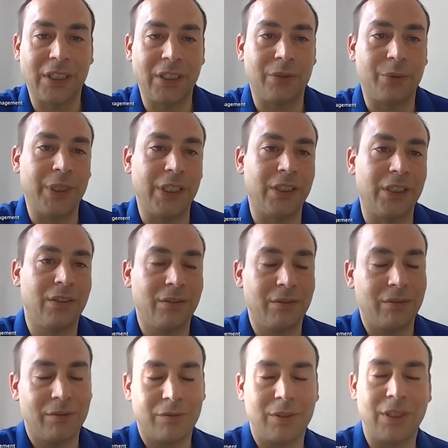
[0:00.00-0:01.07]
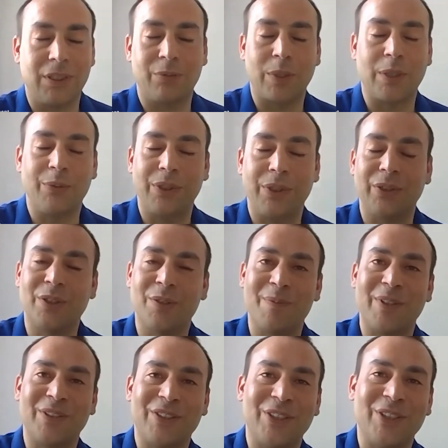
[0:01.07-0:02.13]
week with what we saw a
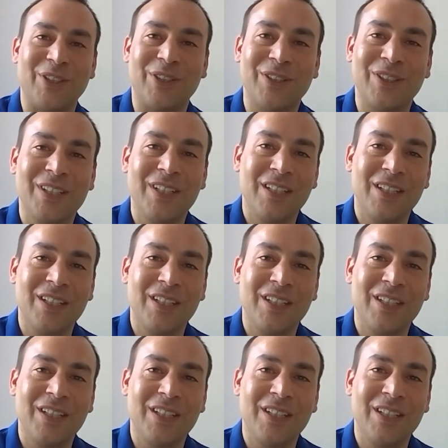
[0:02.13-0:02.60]
month ago,